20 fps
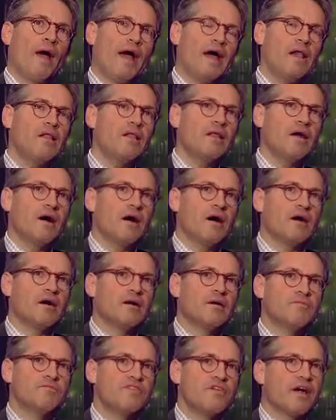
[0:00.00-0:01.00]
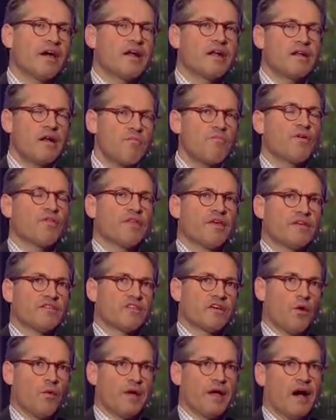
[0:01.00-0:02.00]
Well, um, you got a number of
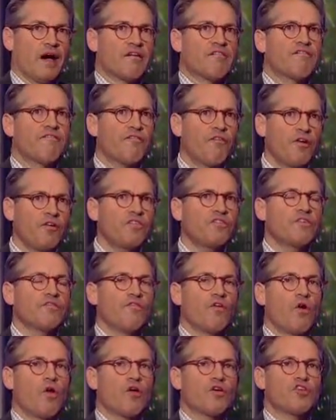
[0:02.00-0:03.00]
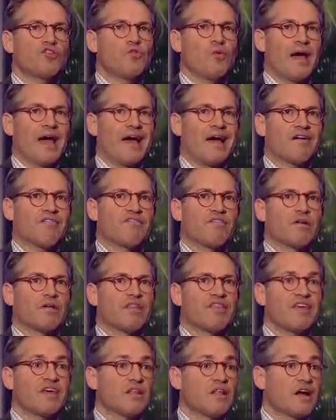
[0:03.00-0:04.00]
things going on. First of all, you have
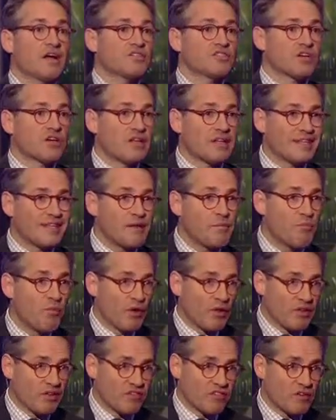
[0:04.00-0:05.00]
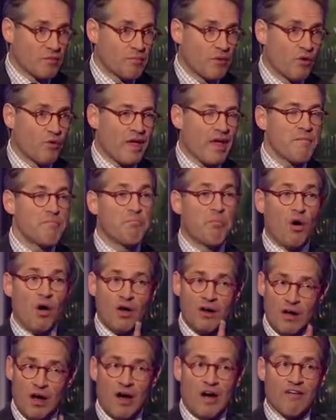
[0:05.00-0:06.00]
theological liberalism. Okay,
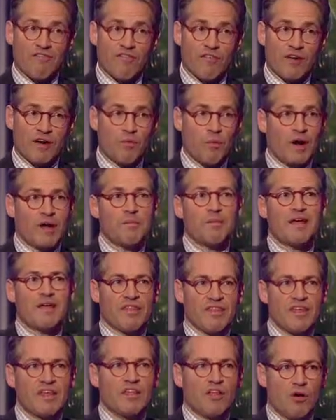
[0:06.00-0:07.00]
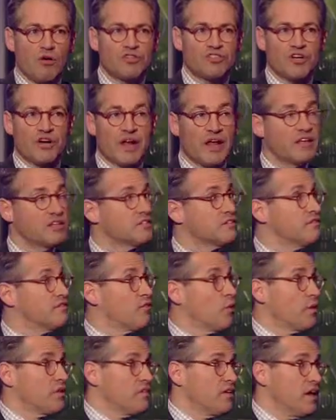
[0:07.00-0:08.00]
Bonhoeffer, he wanted to be a theologian at age
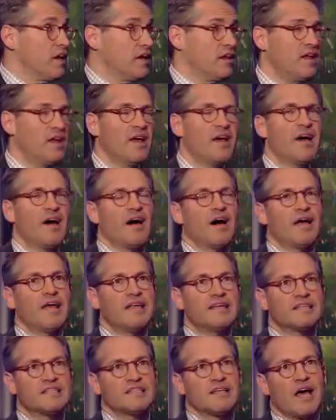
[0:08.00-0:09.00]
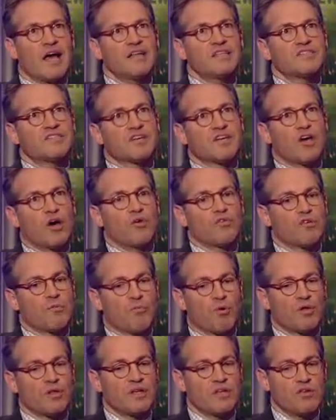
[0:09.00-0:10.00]
14. Uh, he decides to go
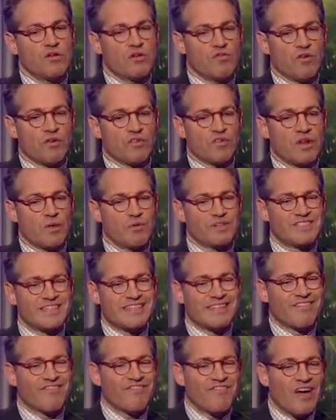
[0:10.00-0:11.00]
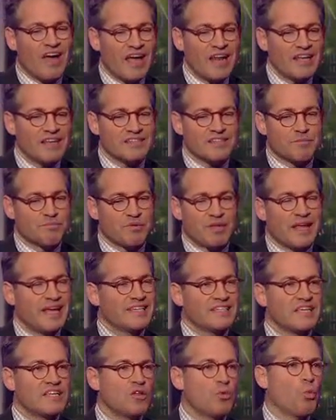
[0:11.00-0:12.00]
to Berlin University, which is the finest
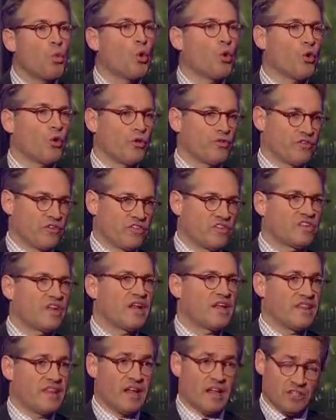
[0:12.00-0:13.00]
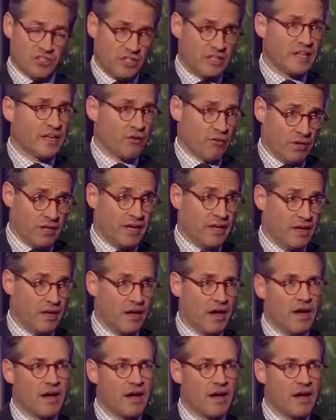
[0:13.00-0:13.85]
place in the world to study theology, literally.